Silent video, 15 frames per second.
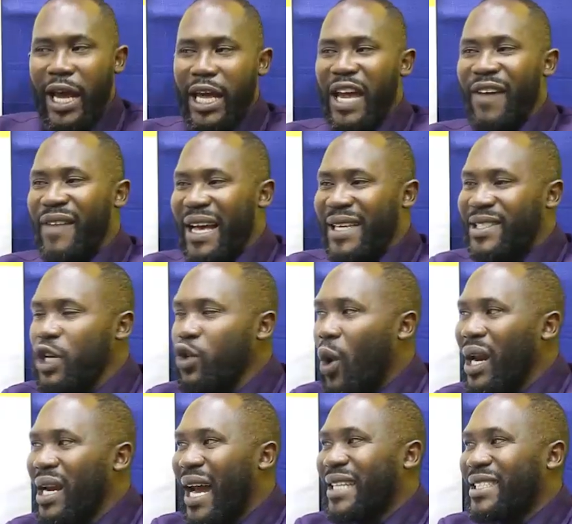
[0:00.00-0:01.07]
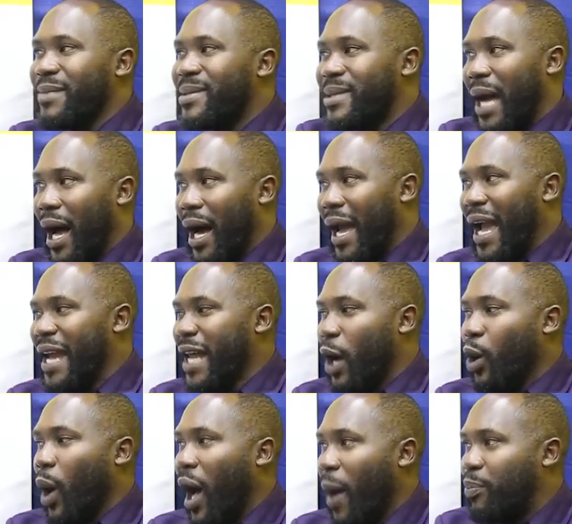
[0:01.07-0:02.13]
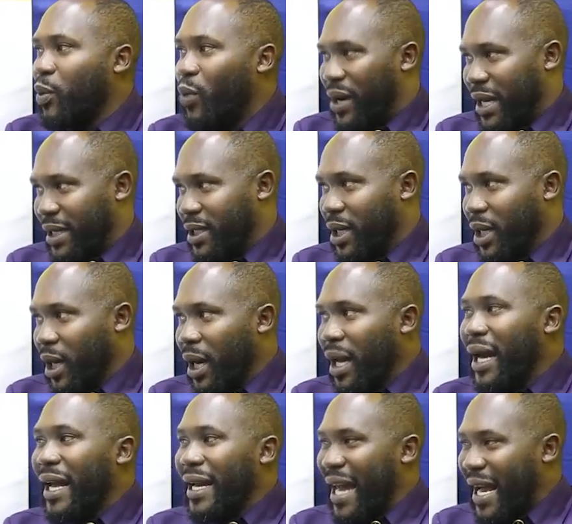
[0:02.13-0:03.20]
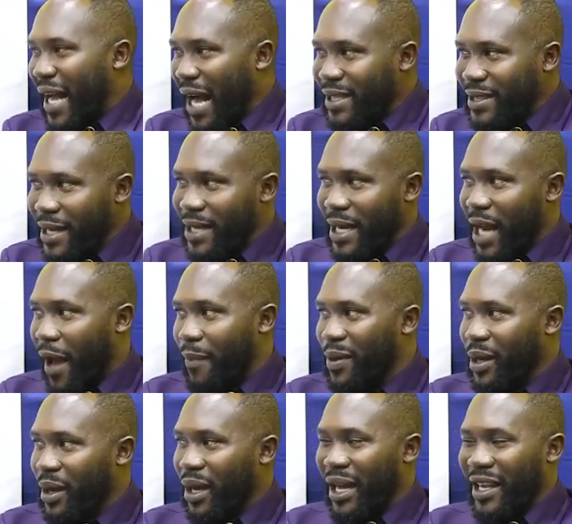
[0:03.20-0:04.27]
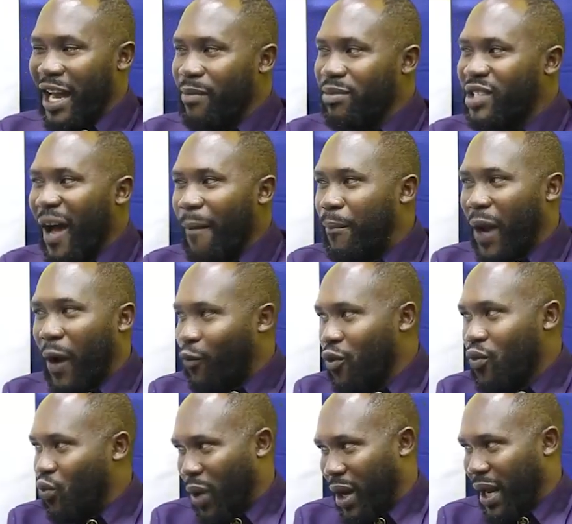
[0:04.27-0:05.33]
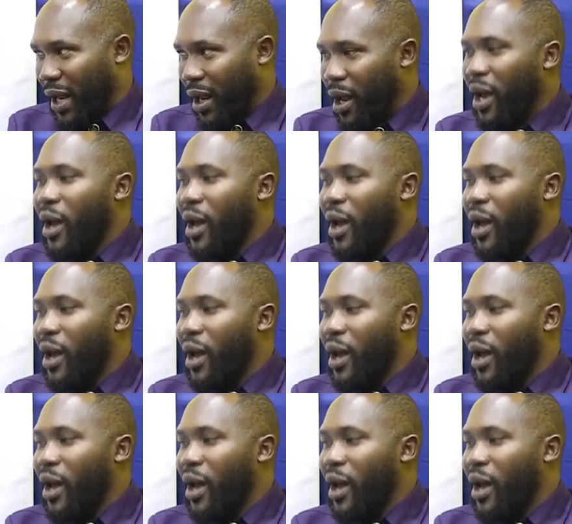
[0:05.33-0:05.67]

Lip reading: If they see your leadership style and they are not happy with it, they can say there be himself Preku winning.